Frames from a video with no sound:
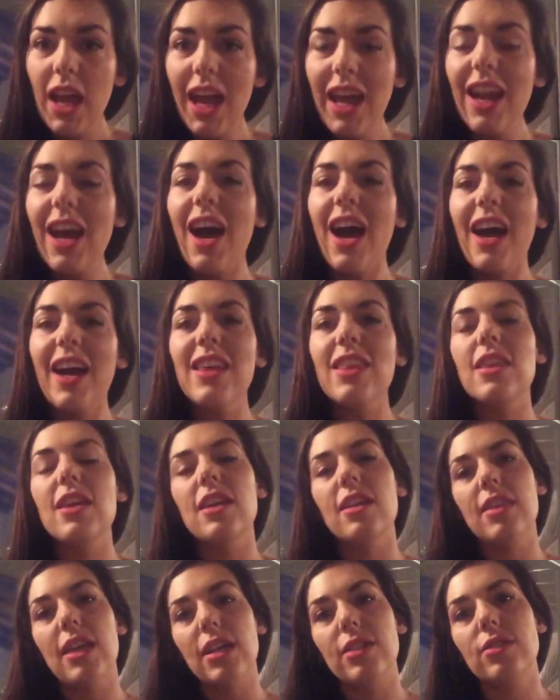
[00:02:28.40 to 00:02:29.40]
And I
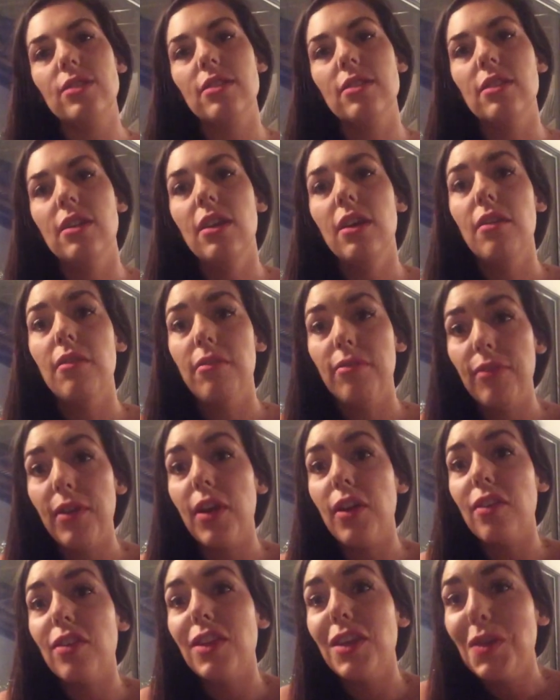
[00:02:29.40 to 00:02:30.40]
think that's
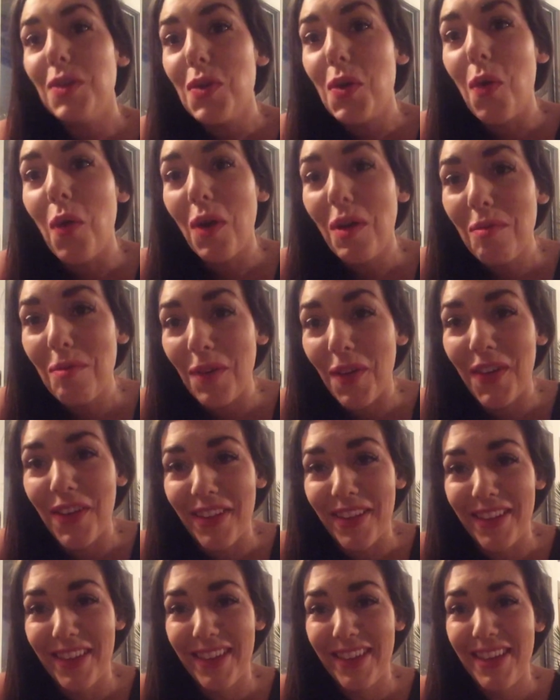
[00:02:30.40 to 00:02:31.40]
fairly
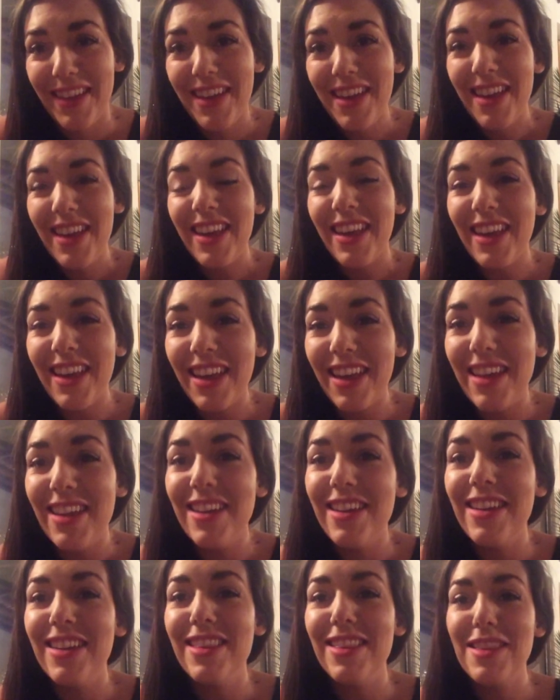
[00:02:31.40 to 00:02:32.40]
normal
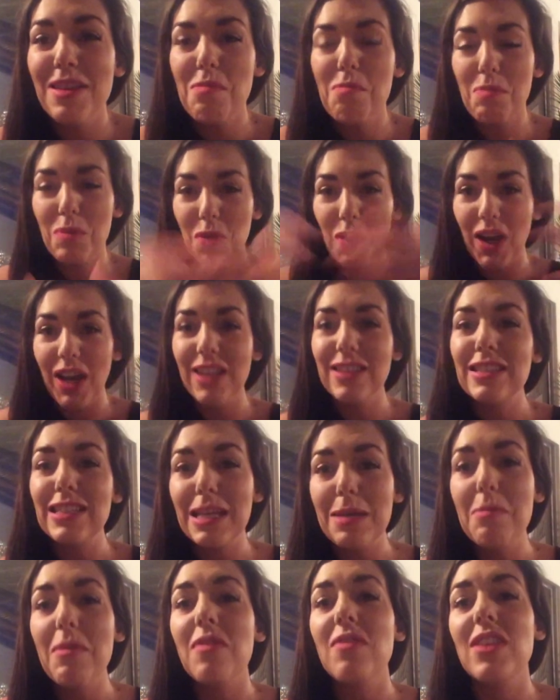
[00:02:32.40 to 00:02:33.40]
in the grand
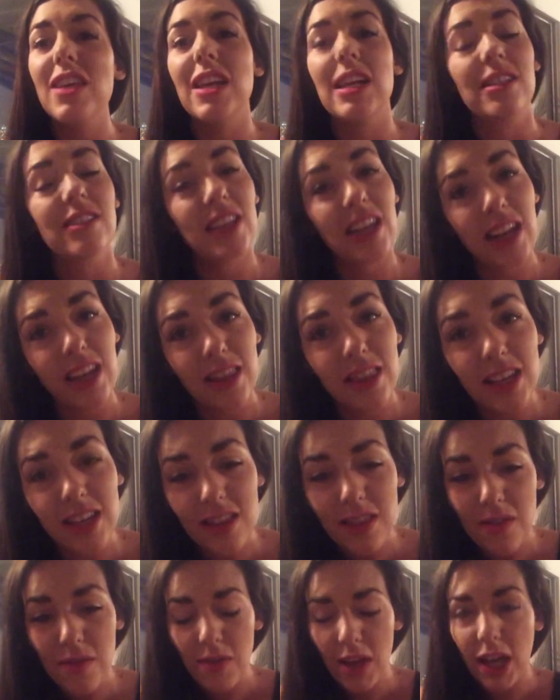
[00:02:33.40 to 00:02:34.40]
scheme of things. And I
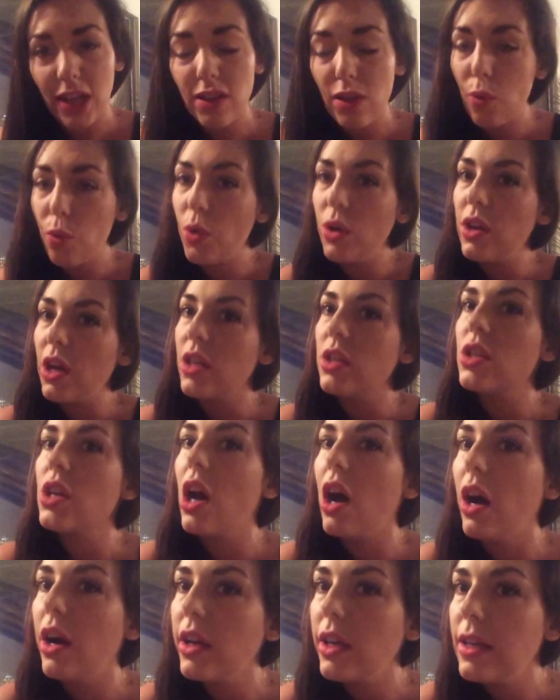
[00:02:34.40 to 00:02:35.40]
think the fact that we're not
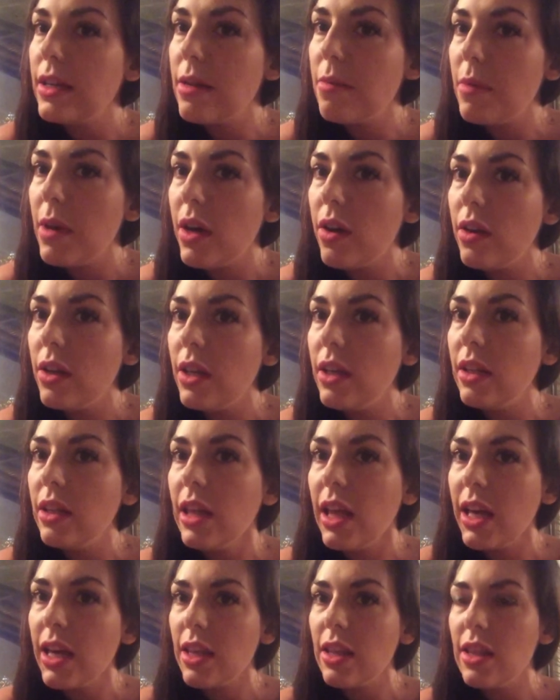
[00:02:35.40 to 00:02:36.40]
talking about it
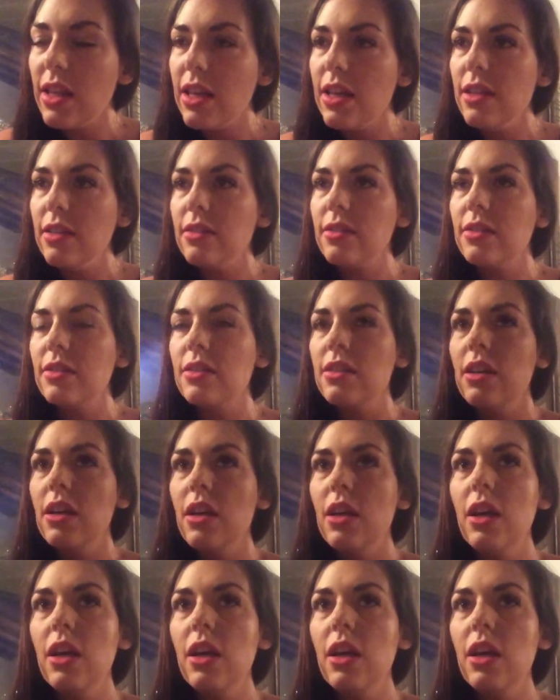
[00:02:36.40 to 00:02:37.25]
like this